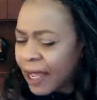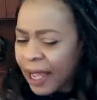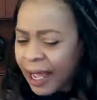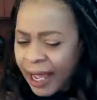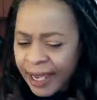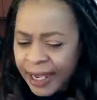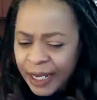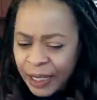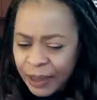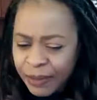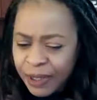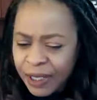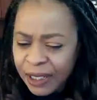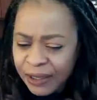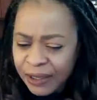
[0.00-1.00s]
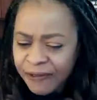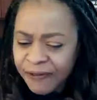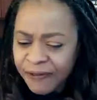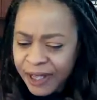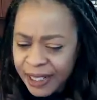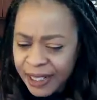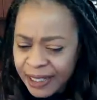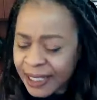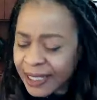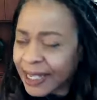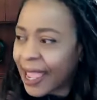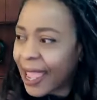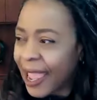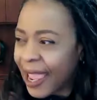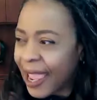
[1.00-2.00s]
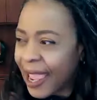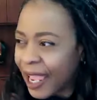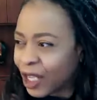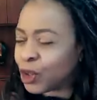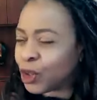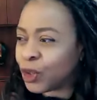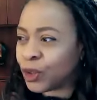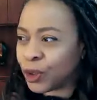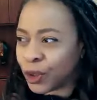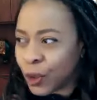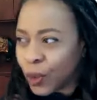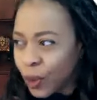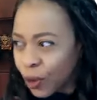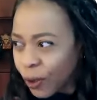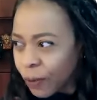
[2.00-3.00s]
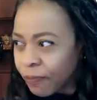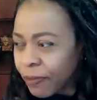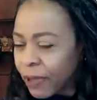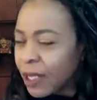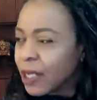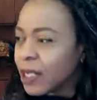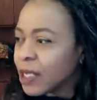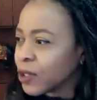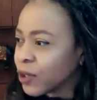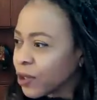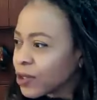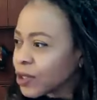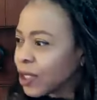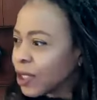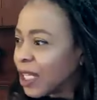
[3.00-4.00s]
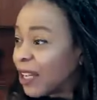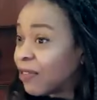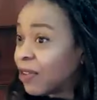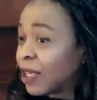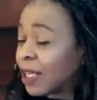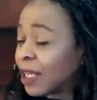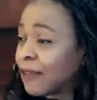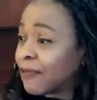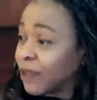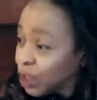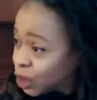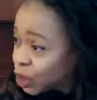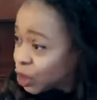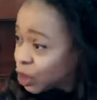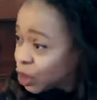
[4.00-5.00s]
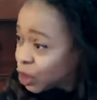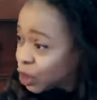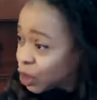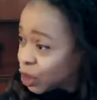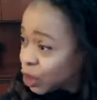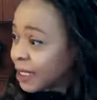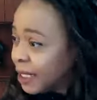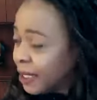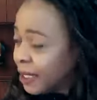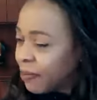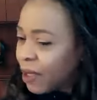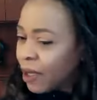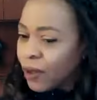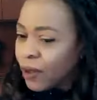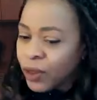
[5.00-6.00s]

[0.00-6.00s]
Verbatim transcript: I am convinced and sure. So there's a level of assurity.